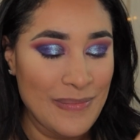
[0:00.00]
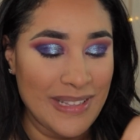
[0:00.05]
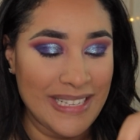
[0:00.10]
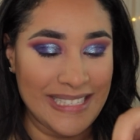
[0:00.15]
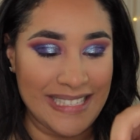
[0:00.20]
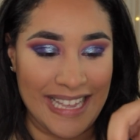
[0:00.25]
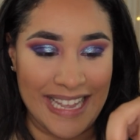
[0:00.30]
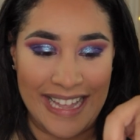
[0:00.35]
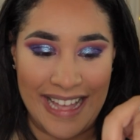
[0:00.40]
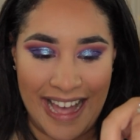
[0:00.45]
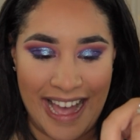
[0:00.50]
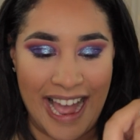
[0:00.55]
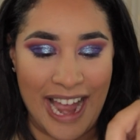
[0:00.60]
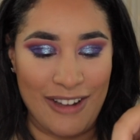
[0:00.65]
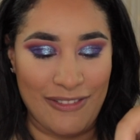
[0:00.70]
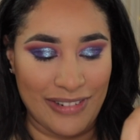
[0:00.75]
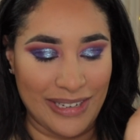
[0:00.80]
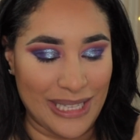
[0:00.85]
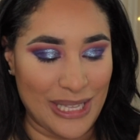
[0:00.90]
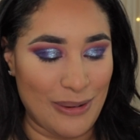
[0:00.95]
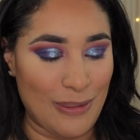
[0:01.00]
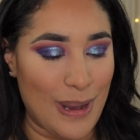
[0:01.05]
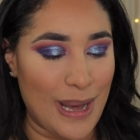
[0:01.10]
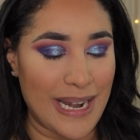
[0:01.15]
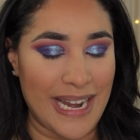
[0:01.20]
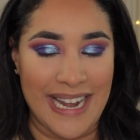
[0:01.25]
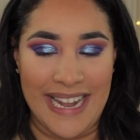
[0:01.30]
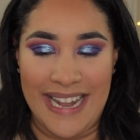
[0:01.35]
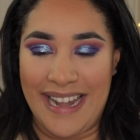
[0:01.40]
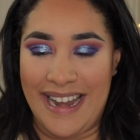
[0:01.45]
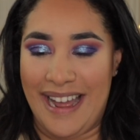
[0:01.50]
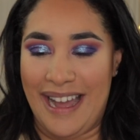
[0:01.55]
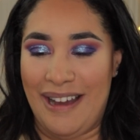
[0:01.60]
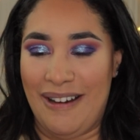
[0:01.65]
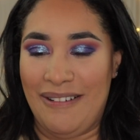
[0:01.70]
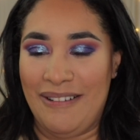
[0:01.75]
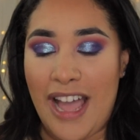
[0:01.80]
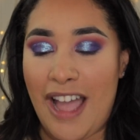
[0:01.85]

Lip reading: It's like, I really want it now.